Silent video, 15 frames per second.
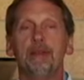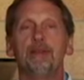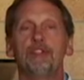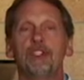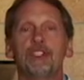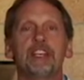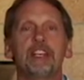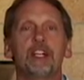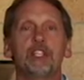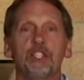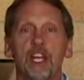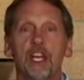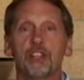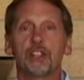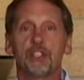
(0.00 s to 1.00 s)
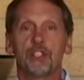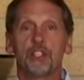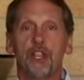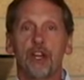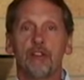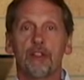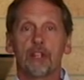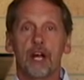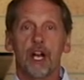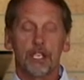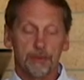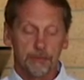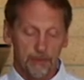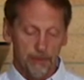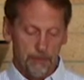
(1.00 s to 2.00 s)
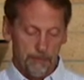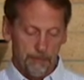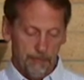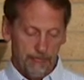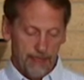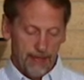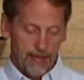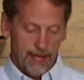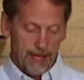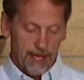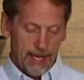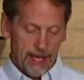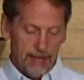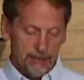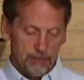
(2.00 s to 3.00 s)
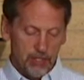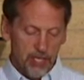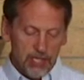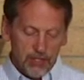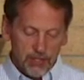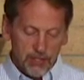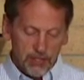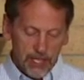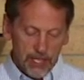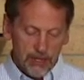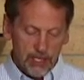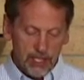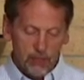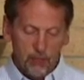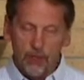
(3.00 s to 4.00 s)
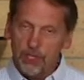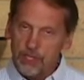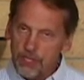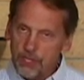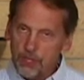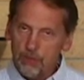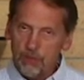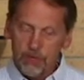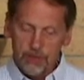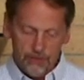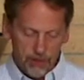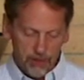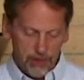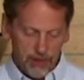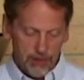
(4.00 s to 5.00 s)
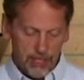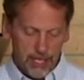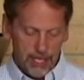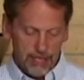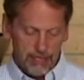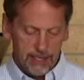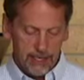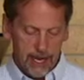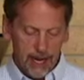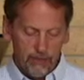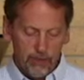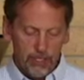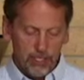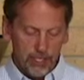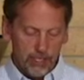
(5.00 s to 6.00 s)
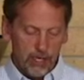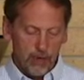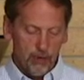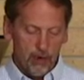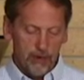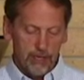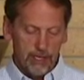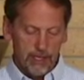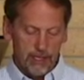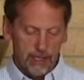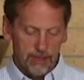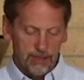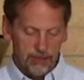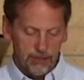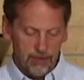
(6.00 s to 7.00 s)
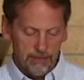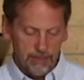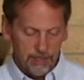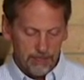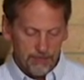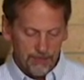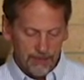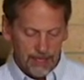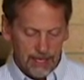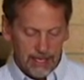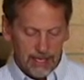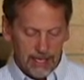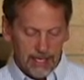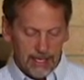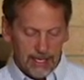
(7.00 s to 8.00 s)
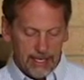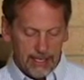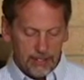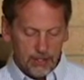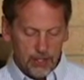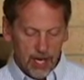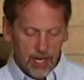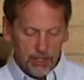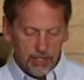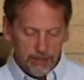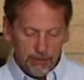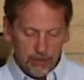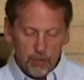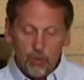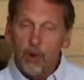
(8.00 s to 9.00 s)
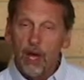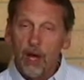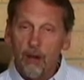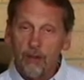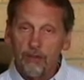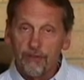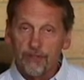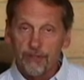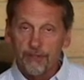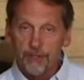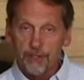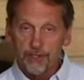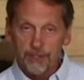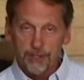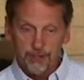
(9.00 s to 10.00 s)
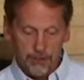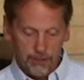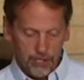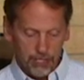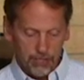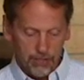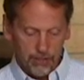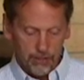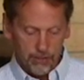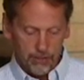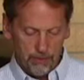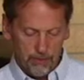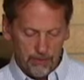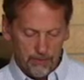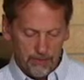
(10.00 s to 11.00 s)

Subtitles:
even just get a chance to share the gospel. Jesus said these words, and this is one of the verses that I've recently quoted in sermons, is John chapter 12, verse 32.